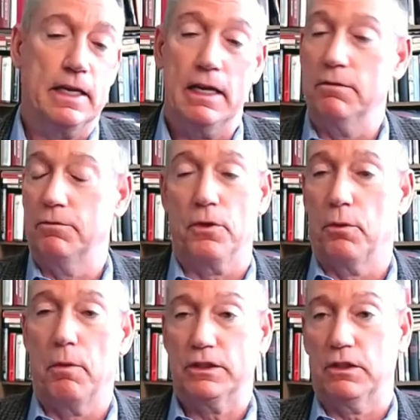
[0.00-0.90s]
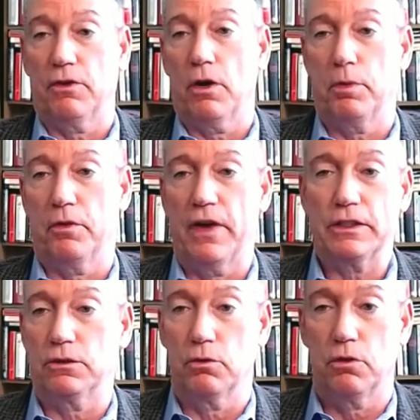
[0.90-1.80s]
did it for the rest of her
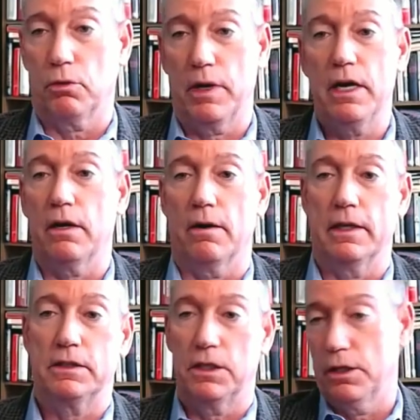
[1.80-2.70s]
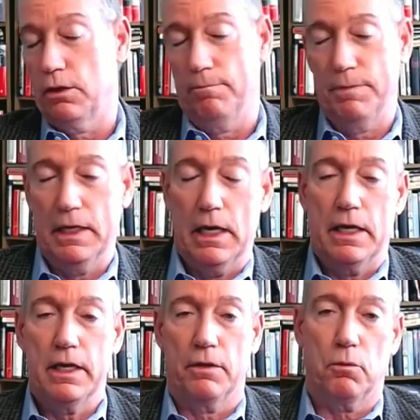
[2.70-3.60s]
professional career until,
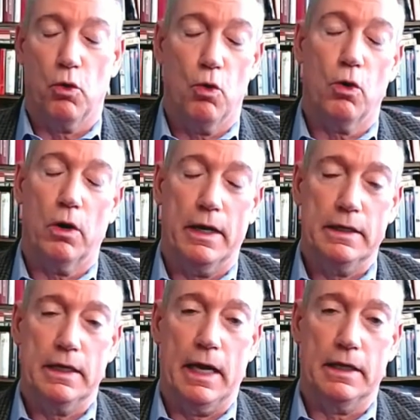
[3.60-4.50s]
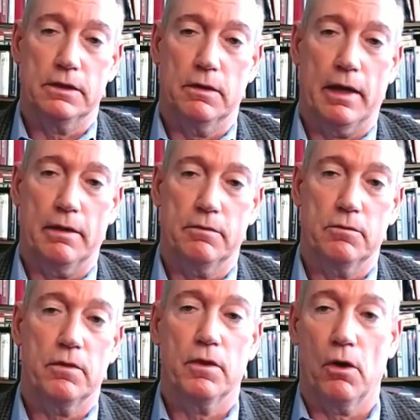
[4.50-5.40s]
you know, the war and
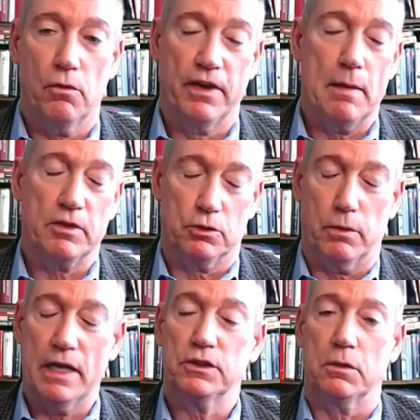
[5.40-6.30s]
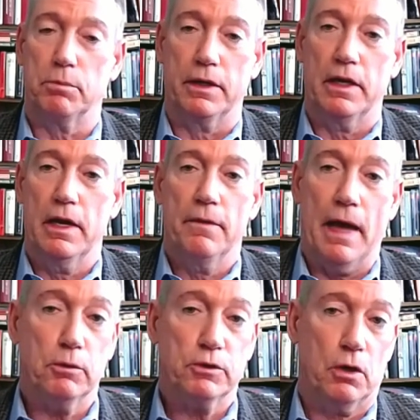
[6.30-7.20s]
the whole family's arrested. But
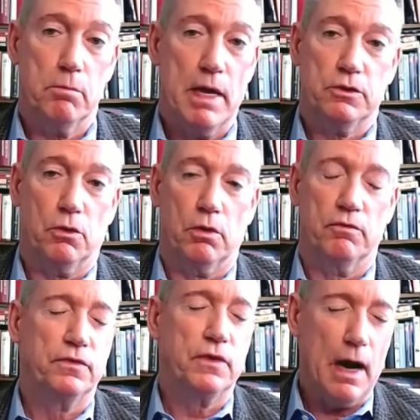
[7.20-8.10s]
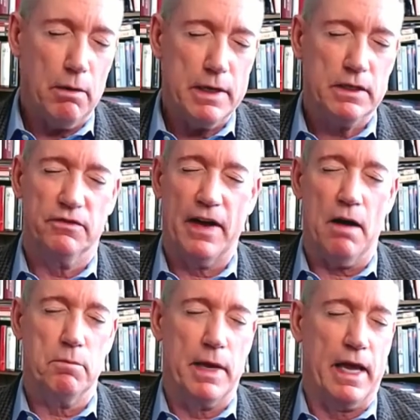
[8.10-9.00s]
that was her mentor, very
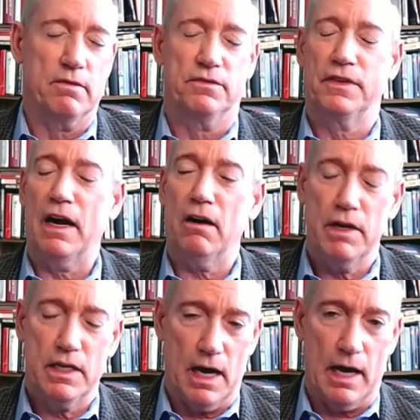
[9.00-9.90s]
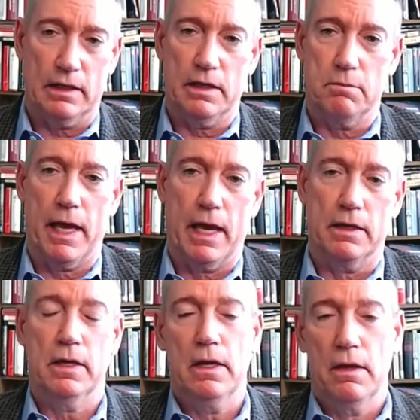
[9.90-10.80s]
devout man, very godly
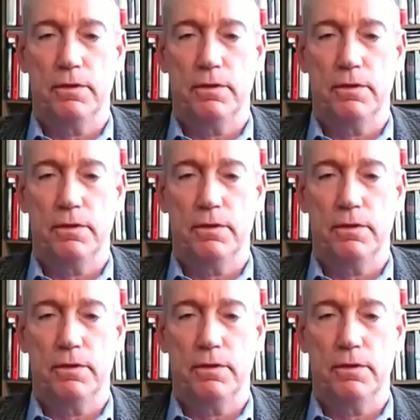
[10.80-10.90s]
man.